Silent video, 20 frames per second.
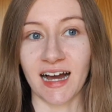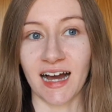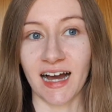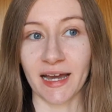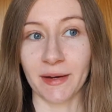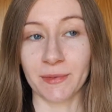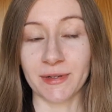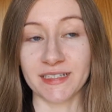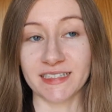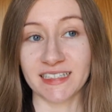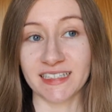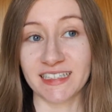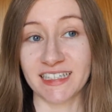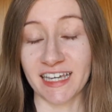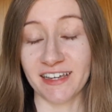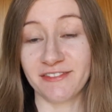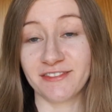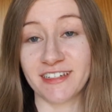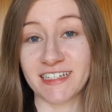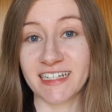I was
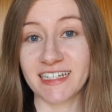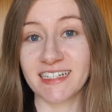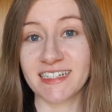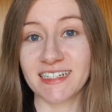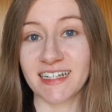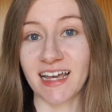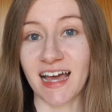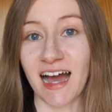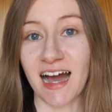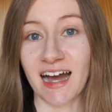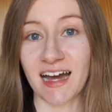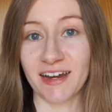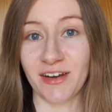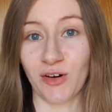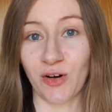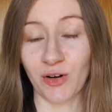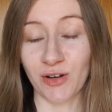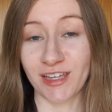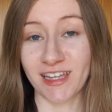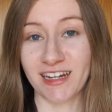gifted an
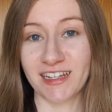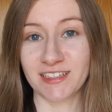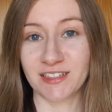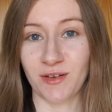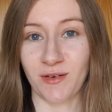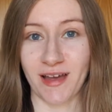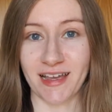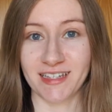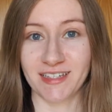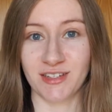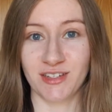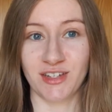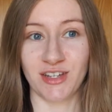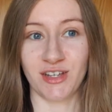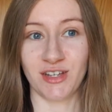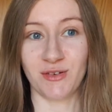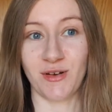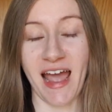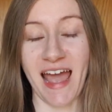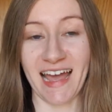Oculus Quest
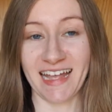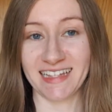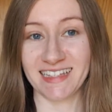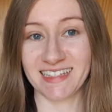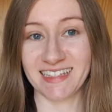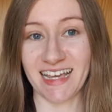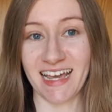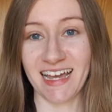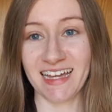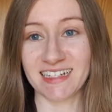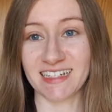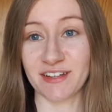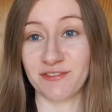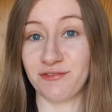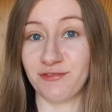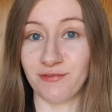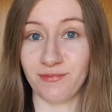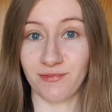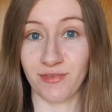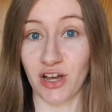2 headset, a
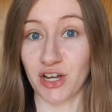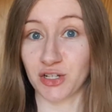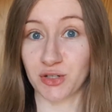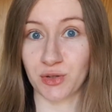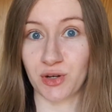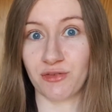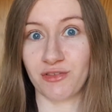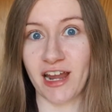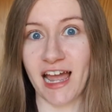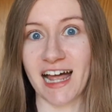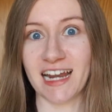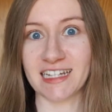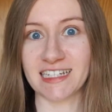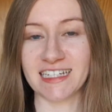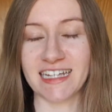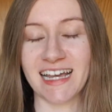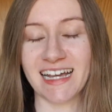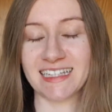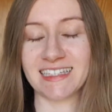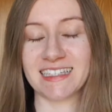virtual
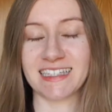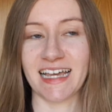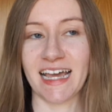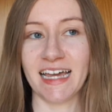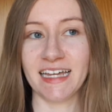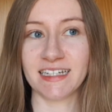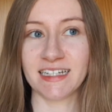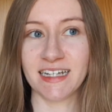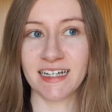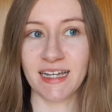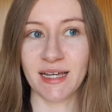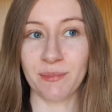reality headset,